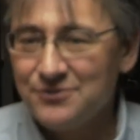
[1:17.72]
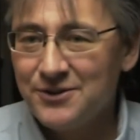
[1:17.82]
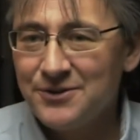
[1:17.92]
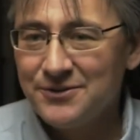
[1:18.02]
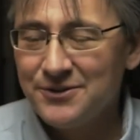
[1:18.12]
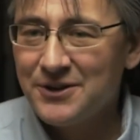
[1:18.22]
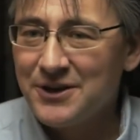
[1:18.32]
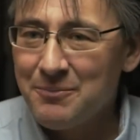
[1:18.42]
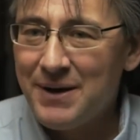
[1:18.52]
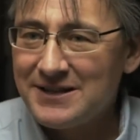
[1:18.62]
of the
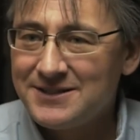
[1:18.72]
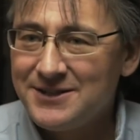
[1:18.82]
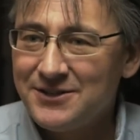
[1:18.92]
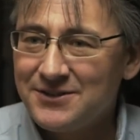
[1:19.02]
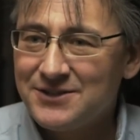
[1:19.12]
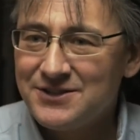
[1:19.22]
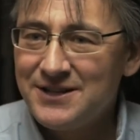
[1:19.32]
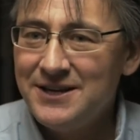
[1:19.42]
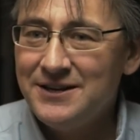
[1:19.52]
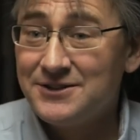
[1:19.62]
capacity of the
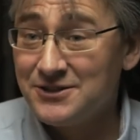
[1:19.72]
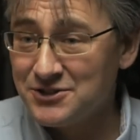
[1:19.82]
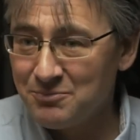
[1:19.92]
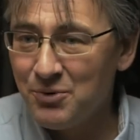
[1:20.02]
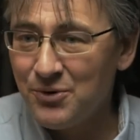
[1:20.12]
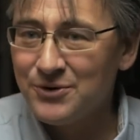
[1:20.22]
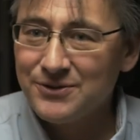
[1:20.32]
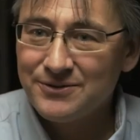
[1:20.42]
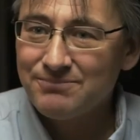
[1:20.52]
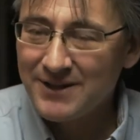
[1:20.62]
sea to support
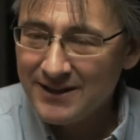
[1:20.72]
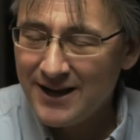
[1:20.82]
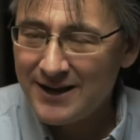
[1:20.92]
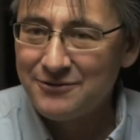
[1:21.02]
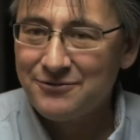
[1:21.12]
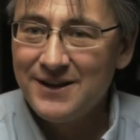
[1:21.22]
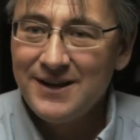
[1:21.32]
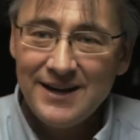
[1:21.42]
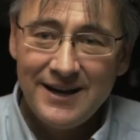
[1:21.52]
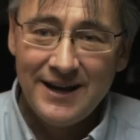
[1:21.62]
life.
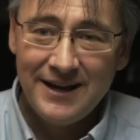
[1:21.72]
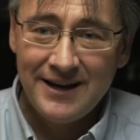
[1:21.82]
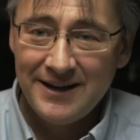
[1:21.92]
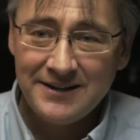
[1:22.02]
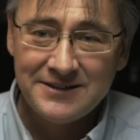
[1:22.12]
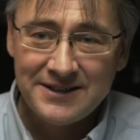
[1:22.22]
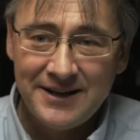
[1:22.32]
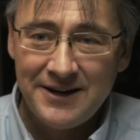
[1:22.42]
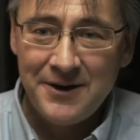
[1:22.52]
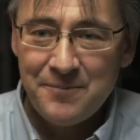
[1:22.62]
And
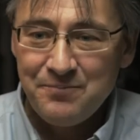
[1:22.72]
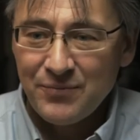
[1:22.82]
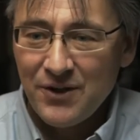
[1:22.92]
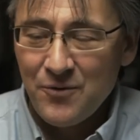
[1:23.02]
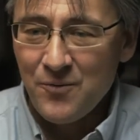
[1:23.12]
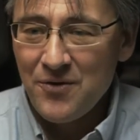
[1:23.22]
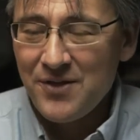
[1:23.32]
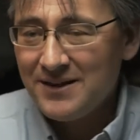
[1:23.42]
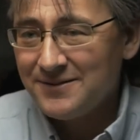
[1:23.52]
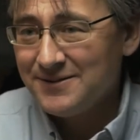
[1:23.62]
what
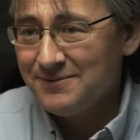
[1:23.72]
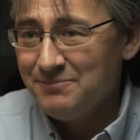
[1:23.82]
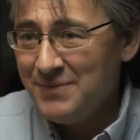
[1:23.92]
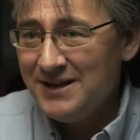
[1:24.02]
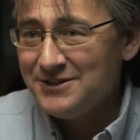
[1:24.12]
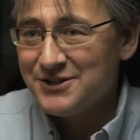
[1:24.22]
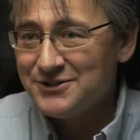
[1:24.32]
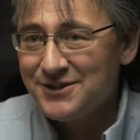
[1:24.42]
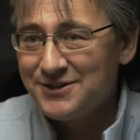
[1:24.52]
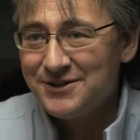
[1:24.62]
that means is
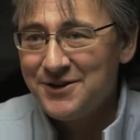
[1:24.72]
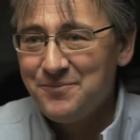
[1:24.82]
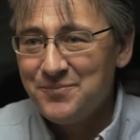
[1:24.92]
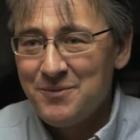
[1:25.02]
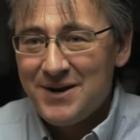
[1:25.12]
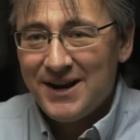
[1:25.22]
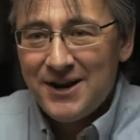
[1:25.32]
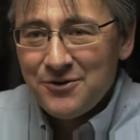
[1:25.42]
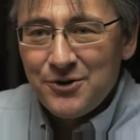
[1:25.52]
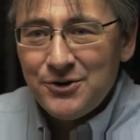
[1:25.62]
that no matter
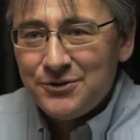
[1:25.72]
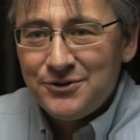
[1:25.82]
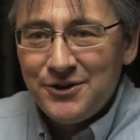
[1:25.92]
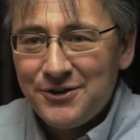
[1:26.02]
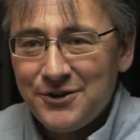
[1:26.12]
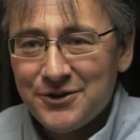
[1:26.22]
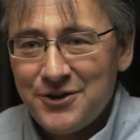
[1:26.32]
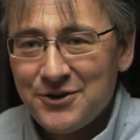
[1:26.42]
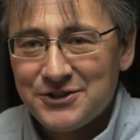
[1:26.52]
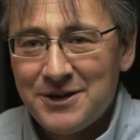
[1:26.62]
how good
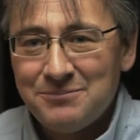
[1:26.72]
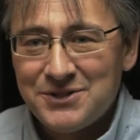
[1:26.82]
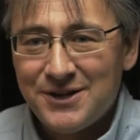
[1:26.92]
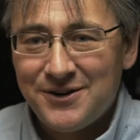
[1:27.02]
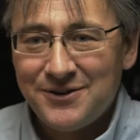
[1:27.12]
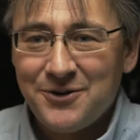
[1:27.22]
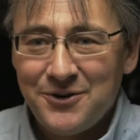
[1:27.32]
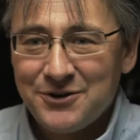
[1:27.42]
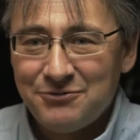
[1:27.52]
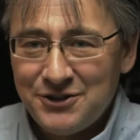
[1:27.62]
your sums are
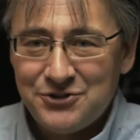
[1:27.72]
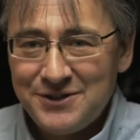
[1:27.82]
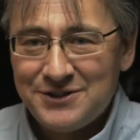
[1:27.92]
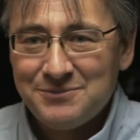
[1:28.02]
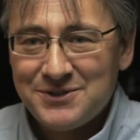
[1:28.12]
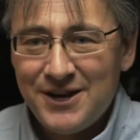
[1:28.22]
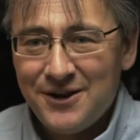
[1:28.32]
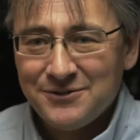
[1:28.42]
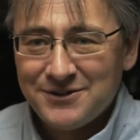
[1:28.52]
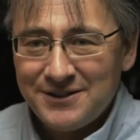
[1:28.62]
on the fisheries
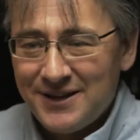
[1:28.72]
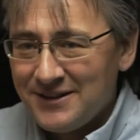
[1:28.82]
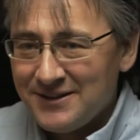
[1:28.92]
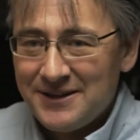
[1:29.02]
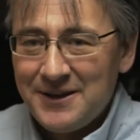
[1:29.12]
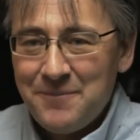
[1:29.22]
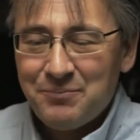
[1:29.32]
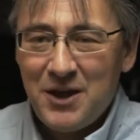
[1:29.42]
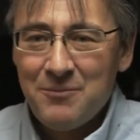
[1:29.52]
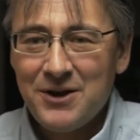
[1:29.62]
themselves and the
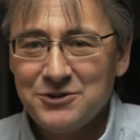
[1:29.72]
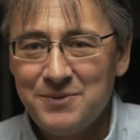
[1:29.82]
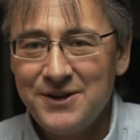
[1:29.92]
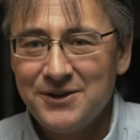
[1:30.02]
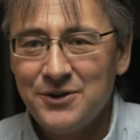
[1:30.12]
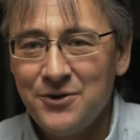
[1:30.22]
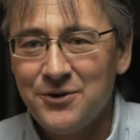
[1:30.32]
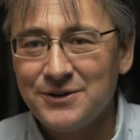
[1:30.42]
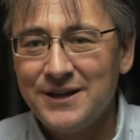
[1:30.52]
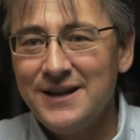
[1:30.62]
amounts being caught,